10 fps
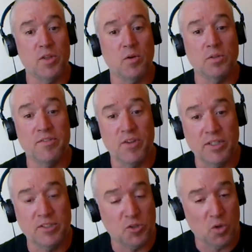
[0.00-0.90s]
So there was a
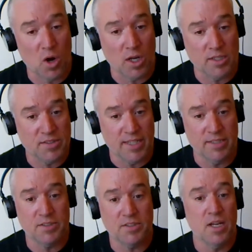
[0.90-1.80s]
very strong
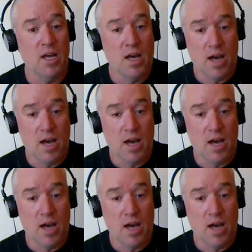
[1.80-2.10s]
sense